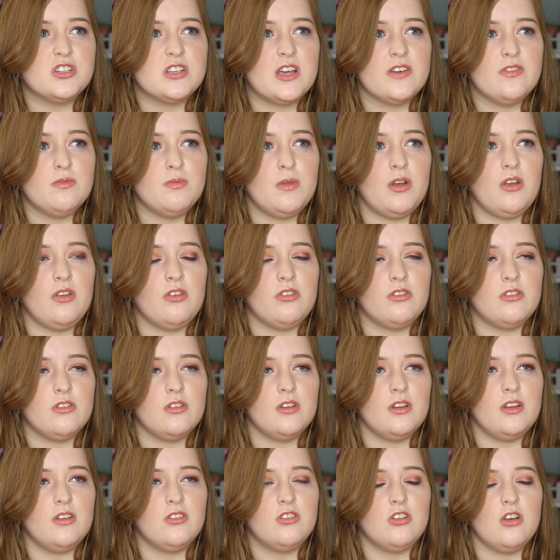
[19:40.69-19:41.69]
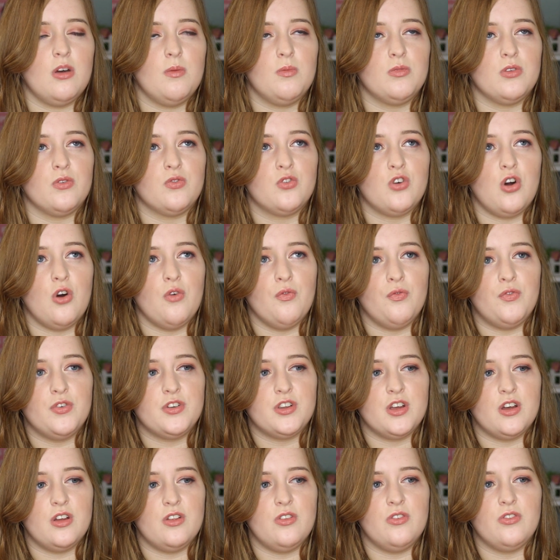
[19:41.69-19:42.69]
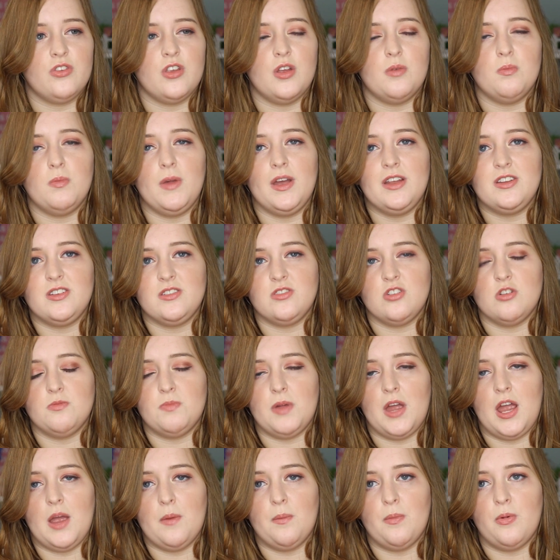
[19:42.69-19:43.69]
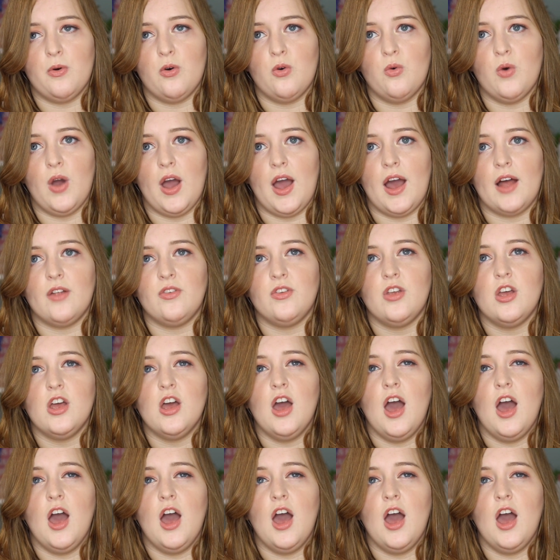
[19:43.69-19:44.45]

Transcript: It's given me in terms of confidence and meeting new people and